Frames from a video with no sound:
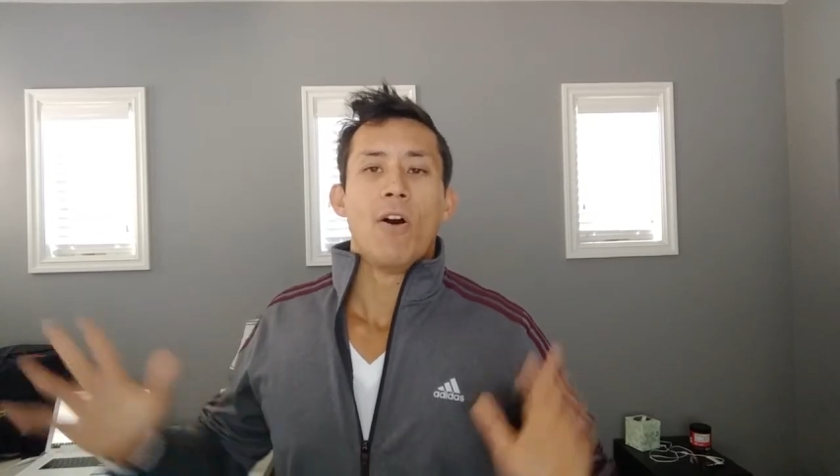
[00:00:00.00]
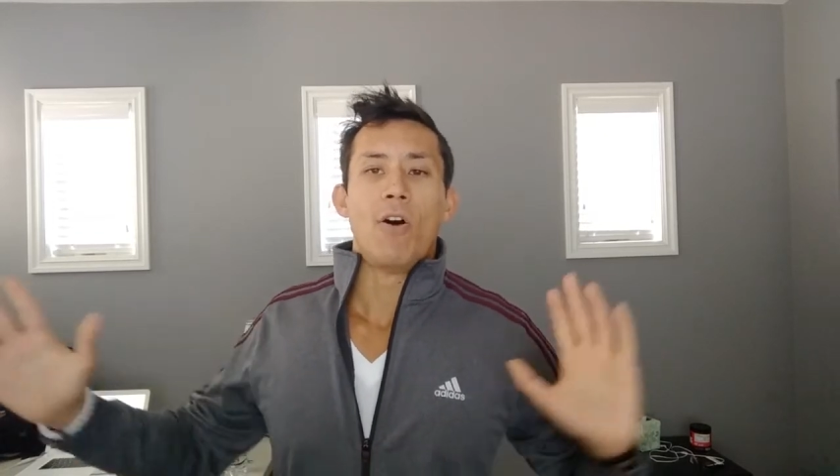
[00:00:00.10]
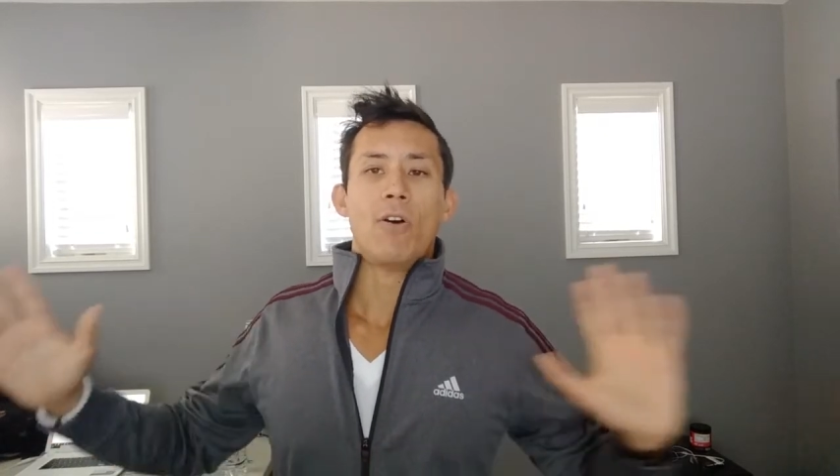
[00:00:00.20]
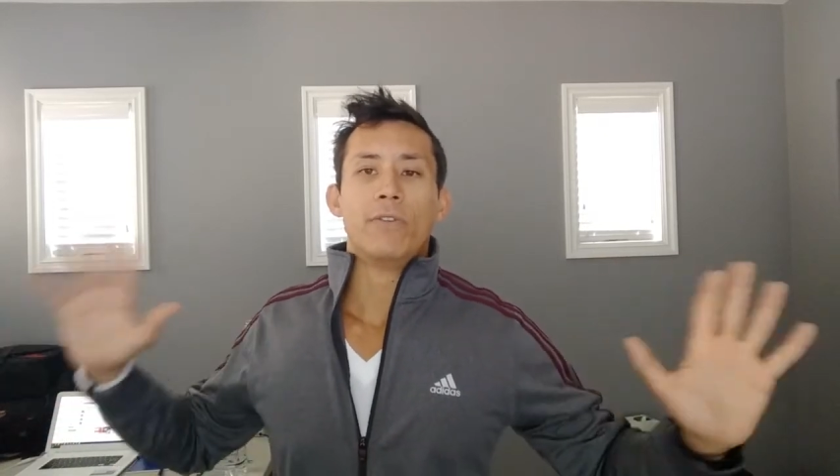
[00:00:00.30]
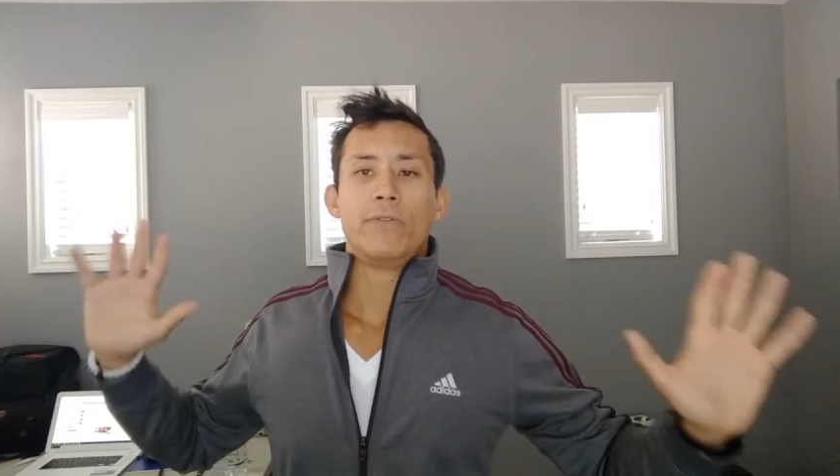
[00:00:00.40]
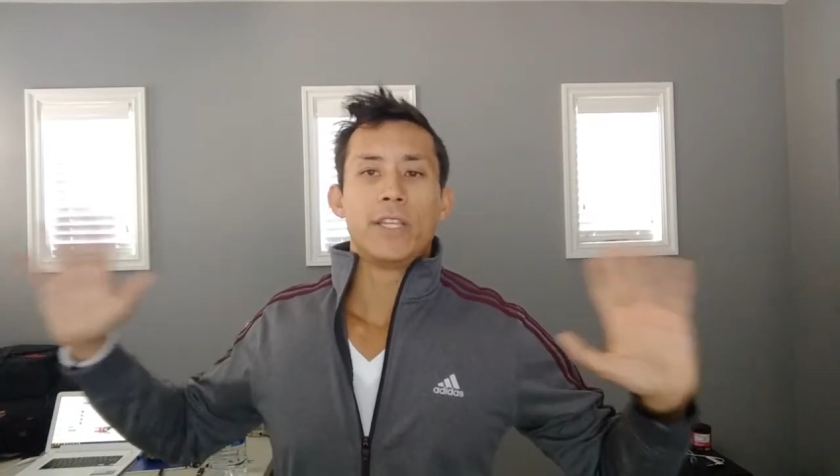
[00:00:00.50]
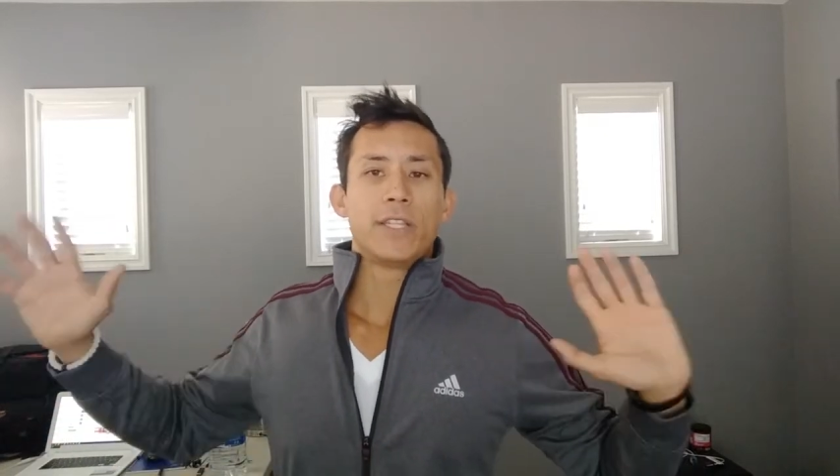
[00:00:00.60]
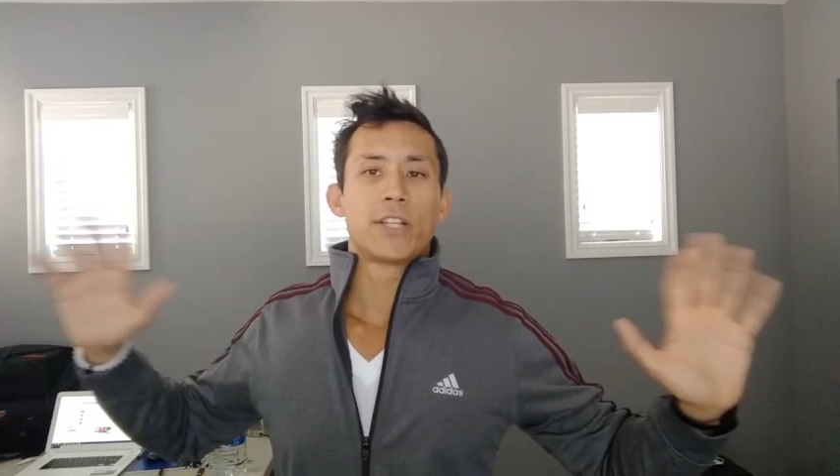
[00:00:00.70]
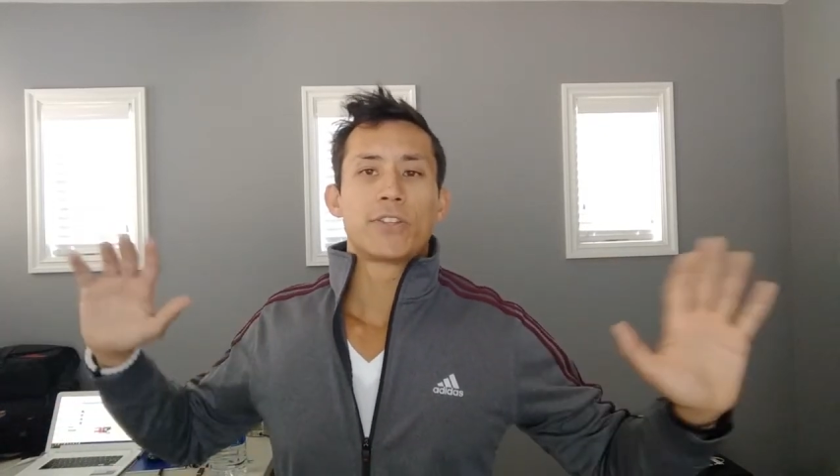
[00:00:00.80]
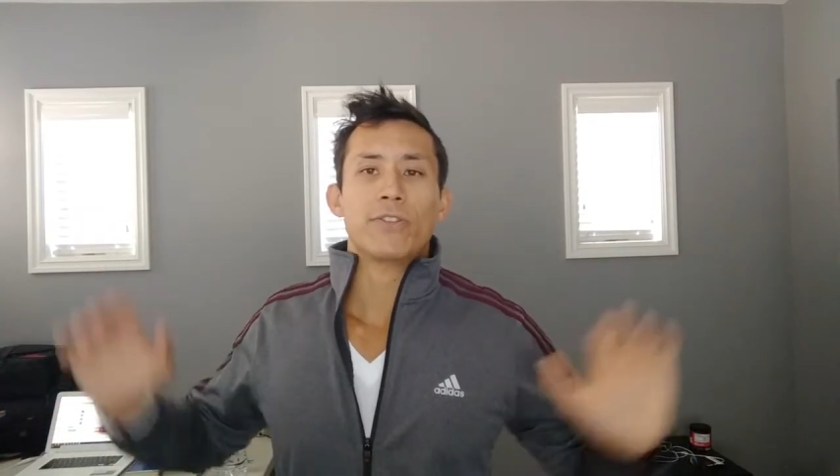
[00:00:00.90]
all of these
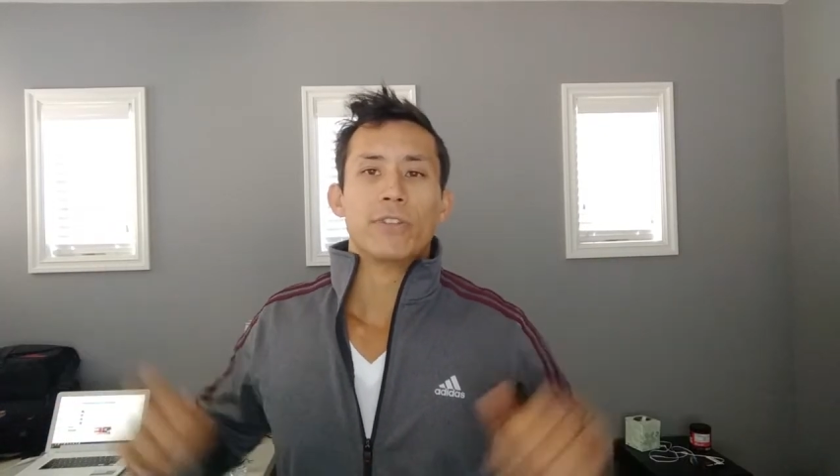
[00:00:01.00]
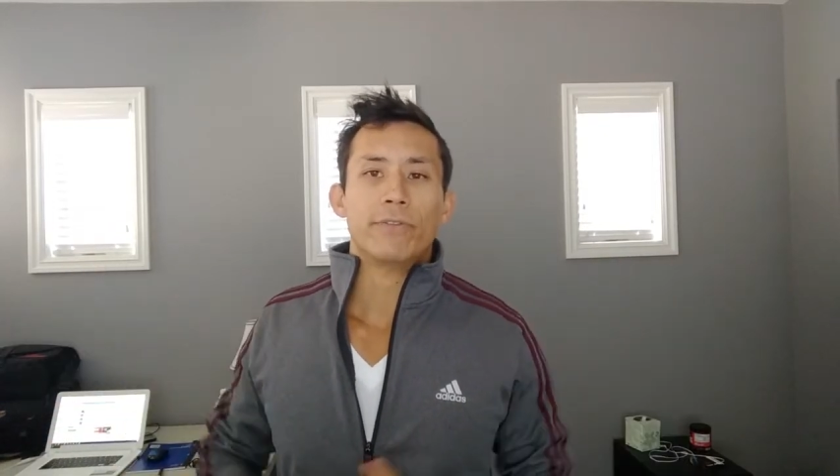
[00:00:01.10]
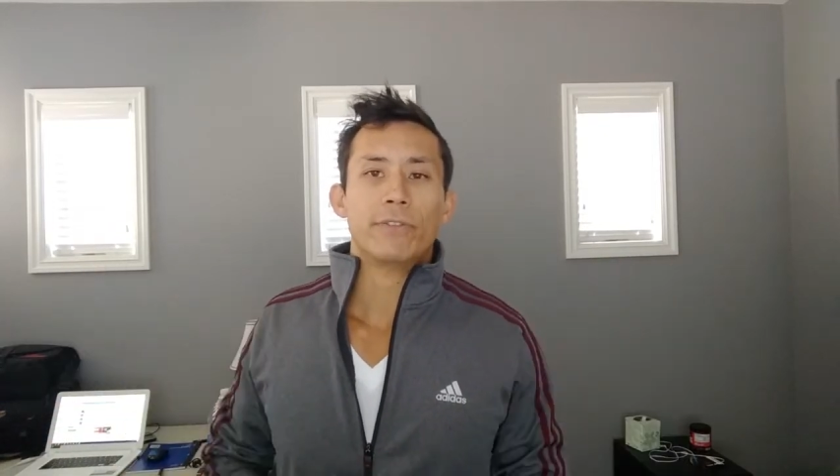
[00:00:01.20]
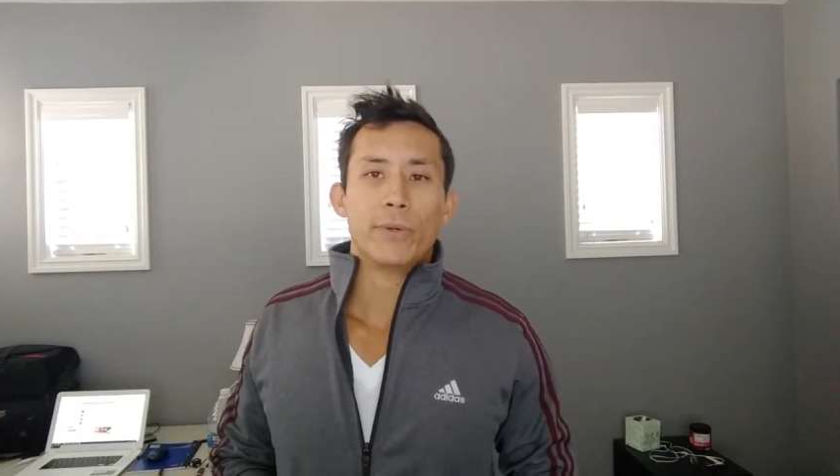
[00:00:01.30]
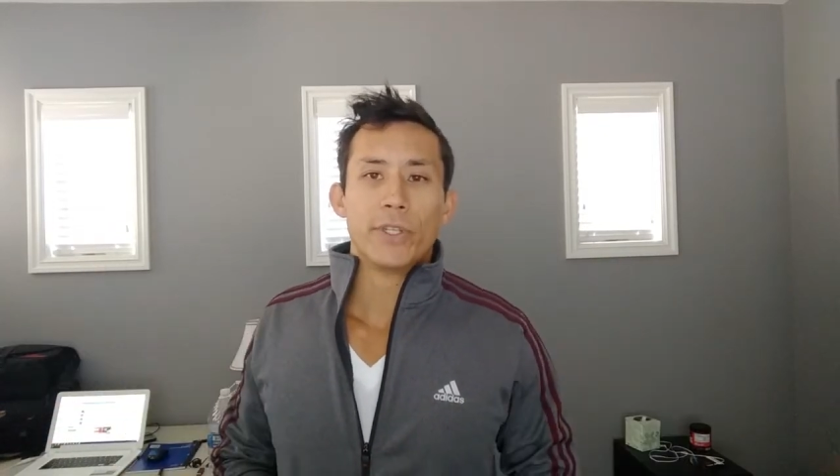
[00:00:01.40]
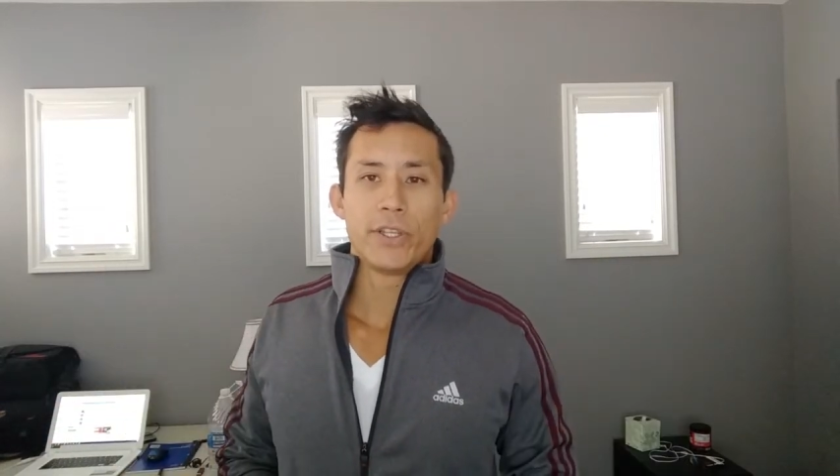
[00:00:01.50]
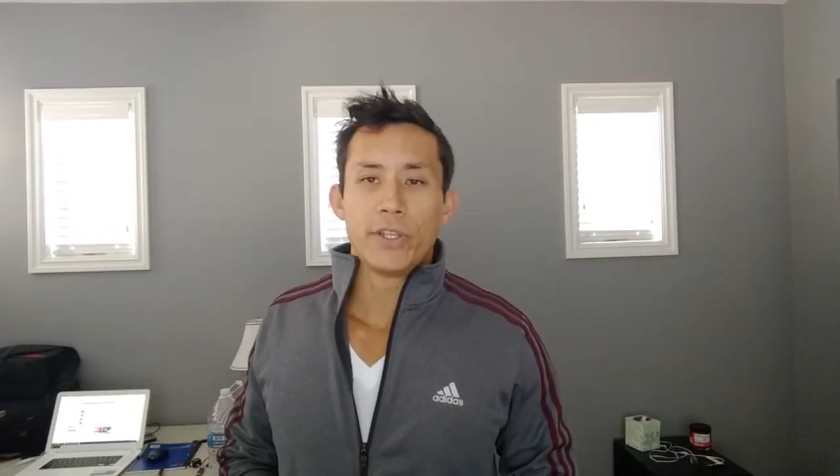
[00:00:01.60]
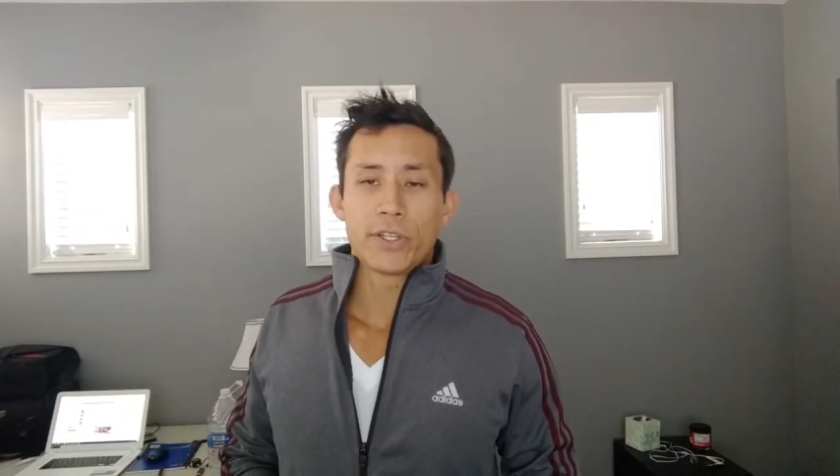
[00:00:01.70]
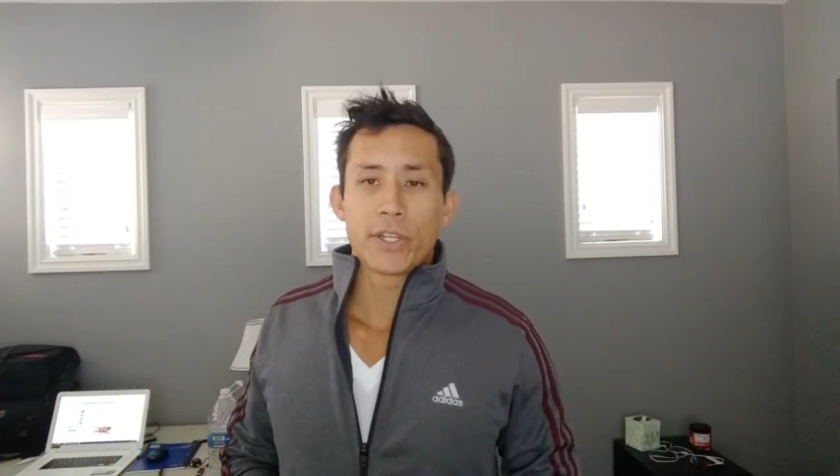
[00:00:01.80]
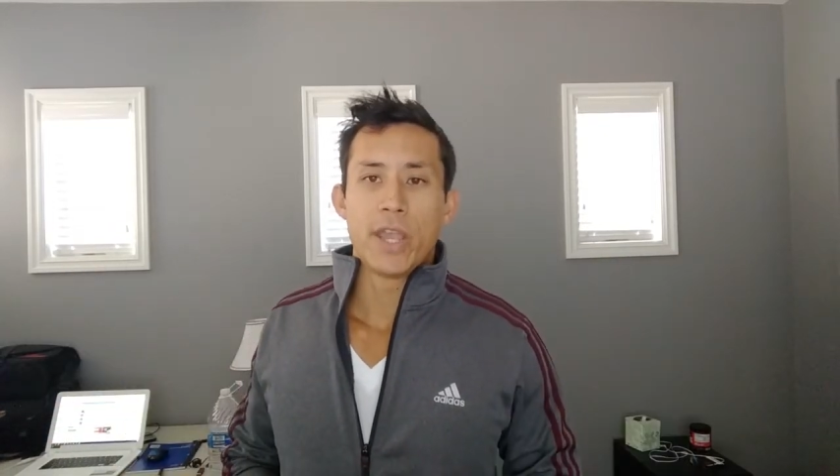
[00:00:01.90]
external
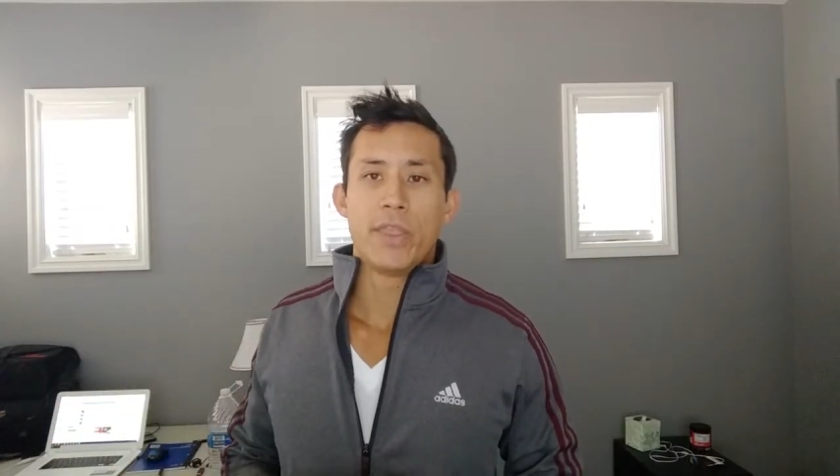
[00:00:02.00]
influences,